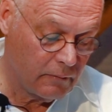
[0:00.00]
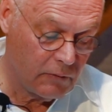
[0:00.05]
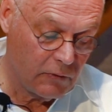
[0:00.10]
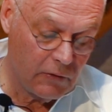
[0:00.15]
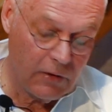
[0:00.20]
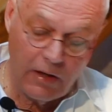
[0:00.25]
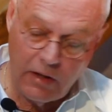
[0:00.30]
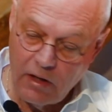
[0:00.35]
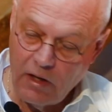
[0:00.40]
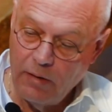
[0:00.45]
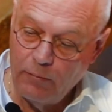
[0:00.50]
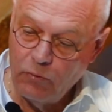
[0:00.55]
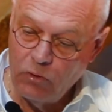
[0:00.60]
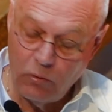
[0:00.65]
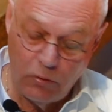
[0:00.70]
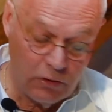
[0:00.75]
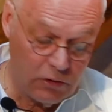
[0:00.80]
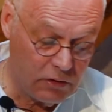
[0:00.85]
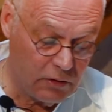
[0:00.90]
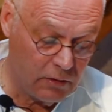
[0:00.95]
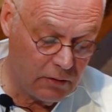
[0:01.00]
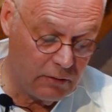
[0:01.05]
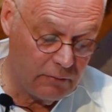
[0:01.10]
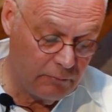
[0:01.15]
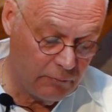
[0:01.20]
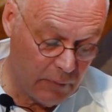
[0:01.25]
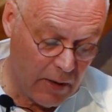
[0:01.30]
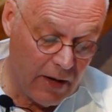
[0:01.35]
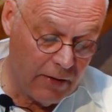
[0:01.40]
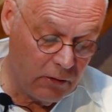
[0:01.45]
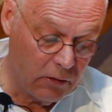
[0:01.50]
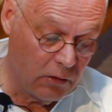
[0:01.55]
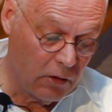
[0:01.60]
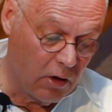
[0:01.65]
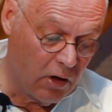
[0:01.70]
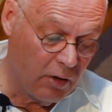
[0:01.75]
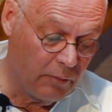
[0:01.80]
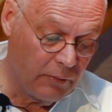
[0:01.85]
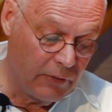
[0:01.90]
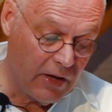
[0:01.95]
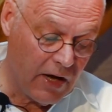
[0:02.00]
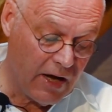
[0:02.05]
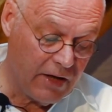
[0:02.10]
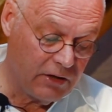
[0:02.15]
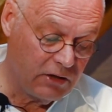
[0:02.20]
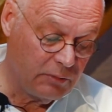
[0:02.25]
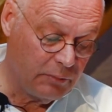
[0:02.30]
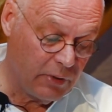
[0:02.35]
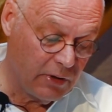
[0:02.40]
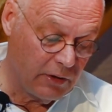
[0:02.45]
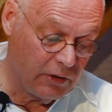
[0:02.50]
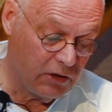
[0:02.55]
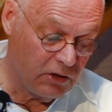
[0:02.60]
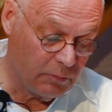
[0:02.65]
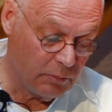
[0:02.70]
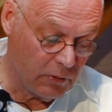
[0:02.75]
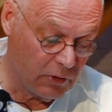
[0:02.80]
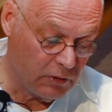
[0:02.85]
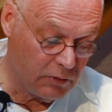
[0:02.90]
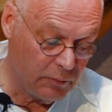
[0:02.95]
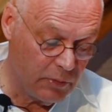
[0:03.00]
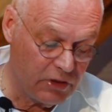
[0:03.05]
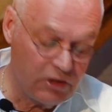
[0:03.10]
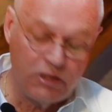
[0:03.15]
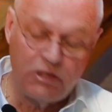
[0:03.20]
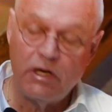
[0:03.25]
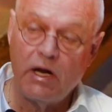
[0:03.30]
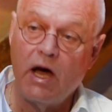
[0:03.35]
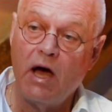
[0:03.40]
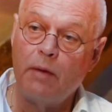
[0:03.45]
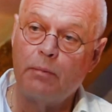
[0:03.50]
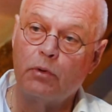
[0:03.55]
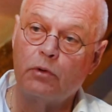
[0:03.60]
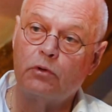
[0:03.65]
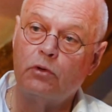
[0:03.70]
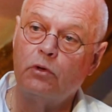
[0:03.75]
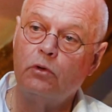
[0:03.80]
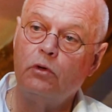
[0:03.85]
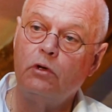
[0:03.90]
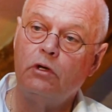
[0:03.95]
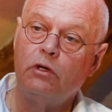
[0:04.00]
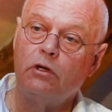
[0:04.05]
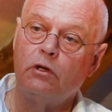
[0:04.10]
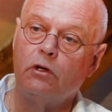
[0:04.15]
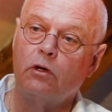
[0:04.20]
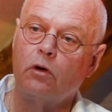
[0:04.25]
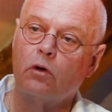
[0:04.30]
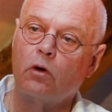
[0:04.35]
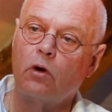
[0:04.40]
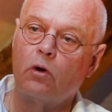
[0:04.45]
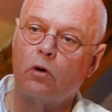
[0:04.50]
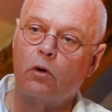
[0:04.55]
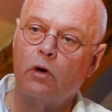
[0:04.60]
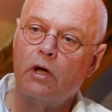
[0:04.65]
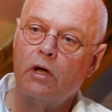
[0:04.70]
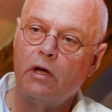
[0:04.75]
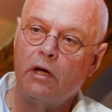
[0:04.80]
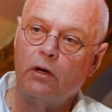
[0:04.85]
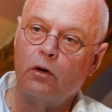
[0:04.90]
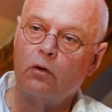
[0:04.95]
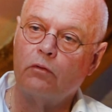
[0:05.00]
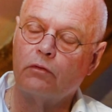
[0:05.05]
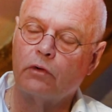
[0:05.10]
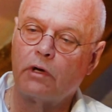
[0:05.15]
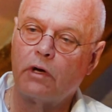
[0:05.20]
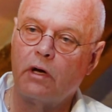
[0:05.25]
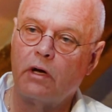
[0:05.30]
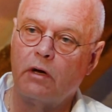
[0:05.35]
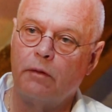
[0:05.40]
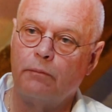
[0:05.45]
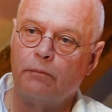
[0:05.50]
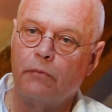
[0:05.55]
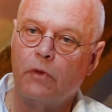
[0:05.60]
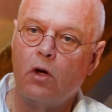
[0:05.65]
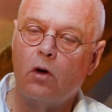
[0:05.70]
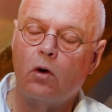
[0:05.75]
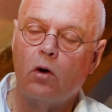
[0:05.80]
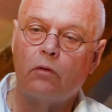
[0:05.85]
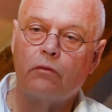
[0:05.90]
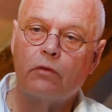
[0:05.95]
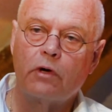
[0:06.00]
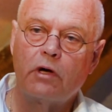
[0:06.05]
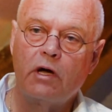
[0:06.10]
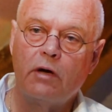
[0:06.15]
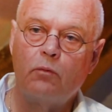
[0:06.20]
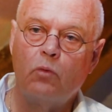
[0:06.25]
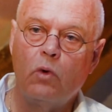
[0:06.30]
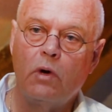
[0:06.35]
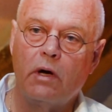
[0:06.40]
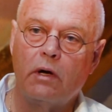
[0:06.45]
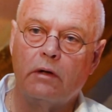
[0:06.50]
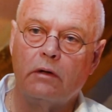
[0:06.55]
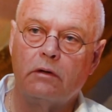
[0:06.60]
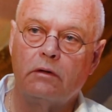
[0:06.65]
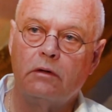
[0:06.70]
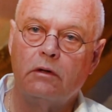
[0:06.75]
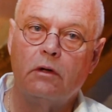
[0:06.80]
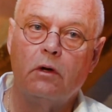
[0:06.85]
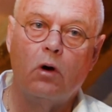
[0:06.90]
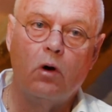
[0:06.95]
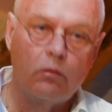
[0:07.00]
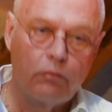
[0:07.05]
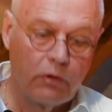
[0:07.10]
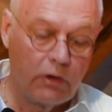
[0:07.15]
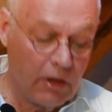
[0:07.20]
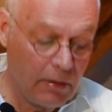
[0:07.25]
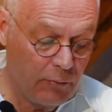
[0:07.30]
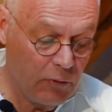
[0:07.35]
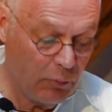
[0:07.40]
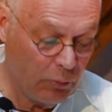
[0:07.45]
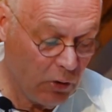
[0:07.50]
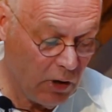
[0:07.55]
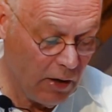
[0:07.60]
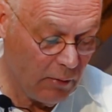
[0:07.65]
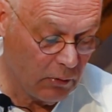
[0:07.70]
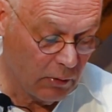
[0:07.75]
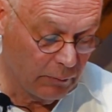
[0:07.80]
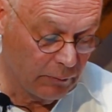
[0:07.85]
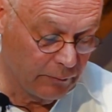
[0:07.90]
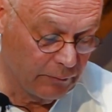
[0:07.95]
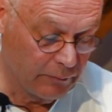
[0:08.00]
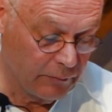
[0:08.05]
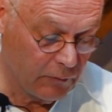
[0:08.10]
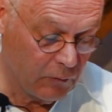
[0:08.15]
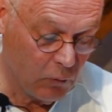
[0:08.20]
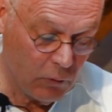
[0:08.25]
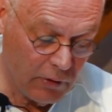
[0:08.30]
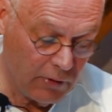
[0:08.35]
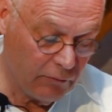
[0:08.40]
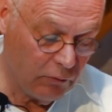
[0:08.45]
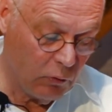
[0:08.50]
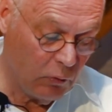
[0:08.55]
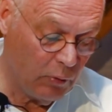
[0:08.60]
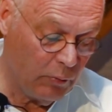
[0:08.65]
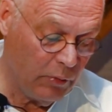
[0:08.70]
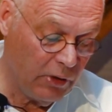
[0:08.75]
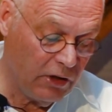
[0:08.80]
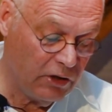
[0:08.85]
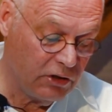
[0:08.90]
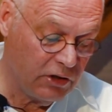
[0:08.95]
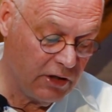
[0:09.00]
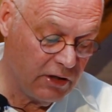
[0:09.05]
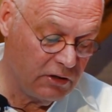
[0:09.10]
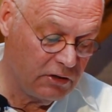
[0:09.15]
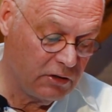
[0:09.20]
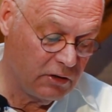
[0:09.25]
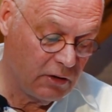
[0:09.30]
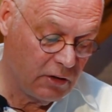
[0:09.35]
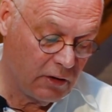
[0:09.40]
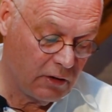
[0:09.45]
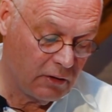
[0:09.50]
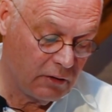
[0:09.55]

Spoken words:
They come to us by the law, but not as punishment, but as an opportunity to grow and overcome. Overcome what? Overcome the problem, whatever we're being tested on.